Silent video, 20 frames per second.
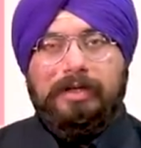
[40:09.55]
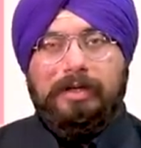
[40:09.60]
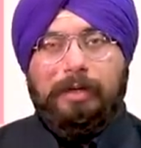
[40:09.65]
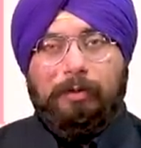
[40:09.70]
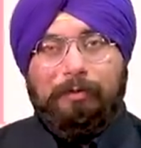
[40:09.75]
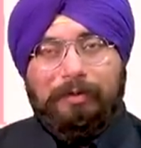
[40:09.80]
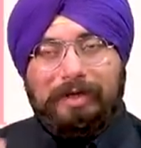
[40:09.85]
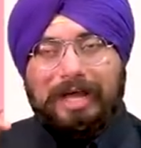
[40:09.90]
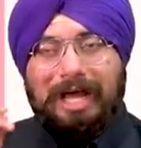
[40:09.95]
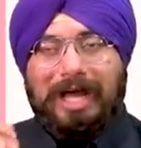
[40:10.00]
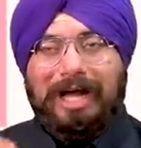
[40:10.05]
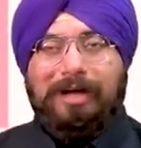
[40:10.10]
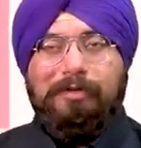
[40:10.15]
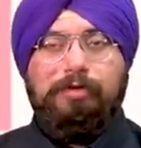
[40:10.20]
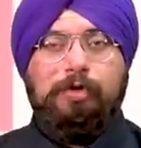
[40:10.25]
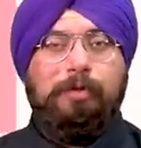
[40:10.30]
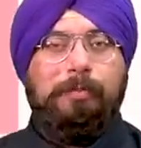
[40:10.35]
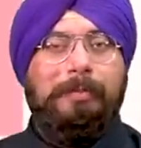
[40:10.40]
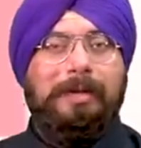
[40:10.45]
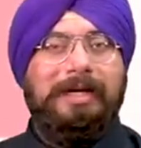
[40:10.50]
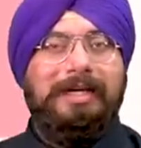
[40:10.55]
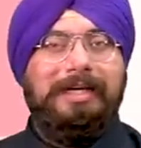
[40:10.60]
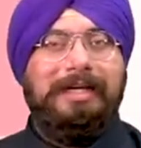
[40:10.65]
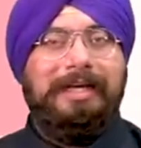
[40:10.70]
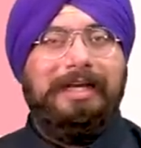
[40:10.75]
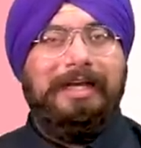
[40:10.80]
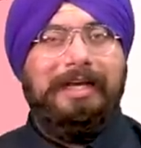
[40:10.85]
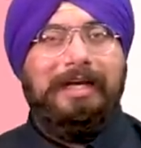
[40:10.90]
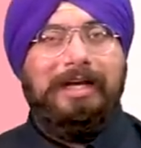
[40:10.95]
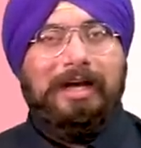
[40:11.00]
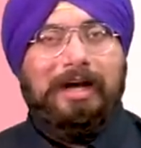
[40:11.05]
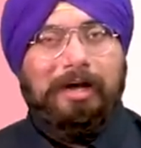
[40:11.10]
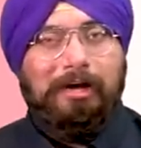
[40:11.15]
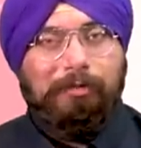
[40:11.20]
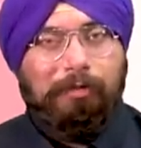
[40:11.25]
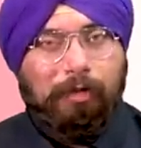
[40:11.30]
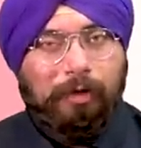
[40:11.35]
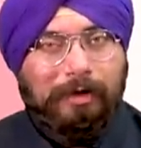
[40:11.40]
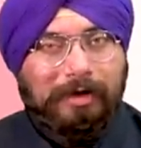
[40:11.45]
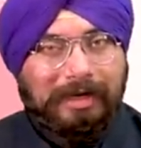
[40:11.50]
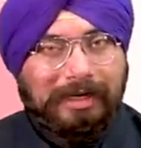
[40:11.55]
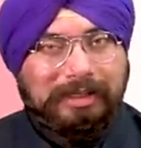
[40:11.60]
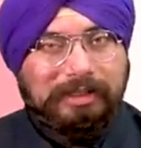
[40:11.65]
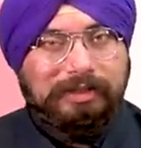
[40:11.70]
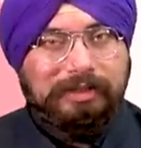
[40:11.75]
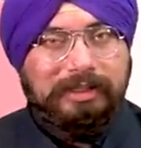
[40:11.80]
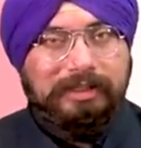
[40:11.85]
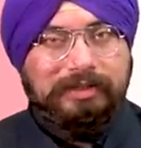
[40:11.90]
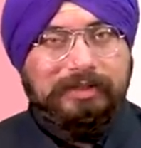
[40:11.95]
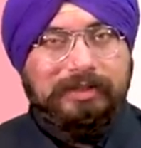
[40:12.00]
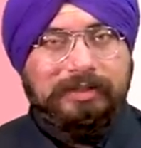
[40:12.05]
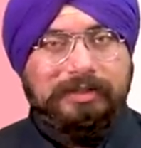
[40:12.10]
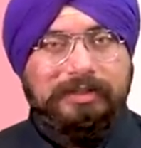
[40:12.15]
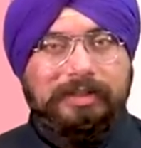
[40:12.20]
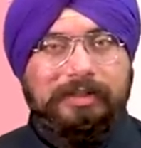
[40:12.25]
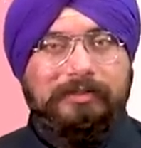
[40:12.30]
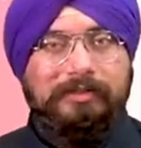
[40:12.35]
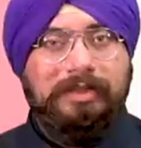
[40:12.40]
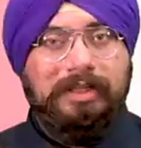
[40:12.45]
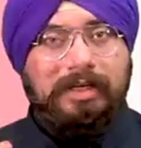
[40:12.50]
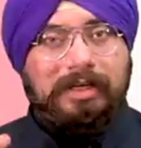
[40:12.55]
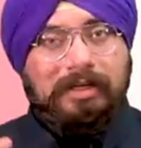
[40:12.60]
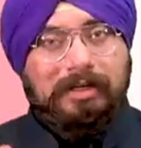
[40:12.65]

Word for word: Now, we have to maintain our foreign exchange reserves